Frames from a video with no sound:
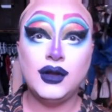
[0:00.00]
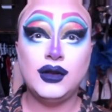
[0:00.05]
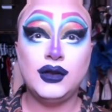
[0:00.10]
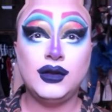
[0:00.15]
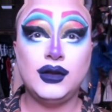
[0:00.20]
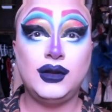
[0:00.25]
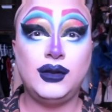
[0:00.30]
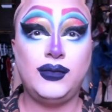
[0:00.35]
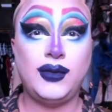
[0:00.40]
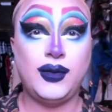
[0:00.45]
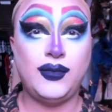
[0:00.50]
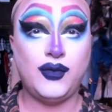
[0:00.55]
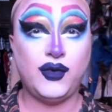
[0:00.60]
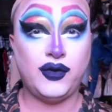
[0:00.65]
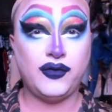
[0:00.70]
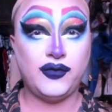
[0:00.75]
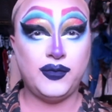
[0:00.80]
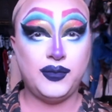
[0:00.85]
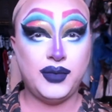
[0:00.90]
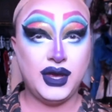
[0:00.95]
of
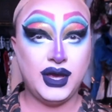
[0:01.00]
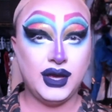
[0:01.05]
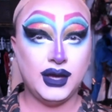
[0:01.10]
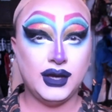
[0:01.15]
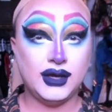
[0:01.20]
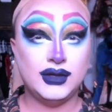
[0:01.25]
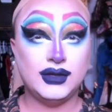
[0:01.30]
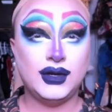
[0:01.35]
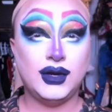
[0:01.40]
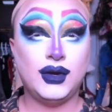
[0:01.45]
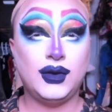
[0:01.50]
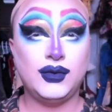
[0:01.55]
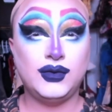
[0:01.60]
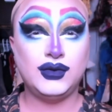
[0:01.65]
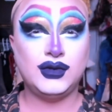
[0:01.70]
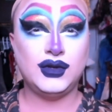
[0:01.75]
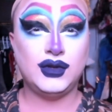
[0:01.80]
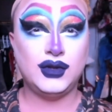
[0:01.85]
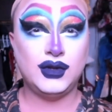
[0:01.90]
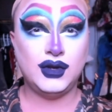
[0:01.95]
a pink tone
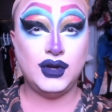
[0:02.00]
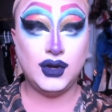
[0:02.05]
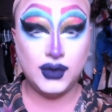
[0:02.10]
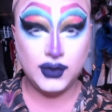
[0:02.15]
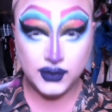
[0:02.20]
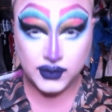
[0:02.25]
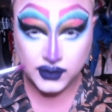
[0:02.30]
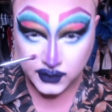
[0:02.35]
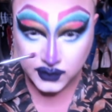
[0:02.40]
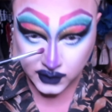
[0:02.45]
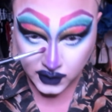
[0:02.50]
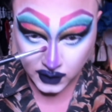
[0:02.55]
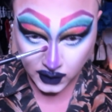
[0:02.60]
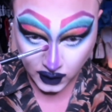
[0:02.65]
to the nose.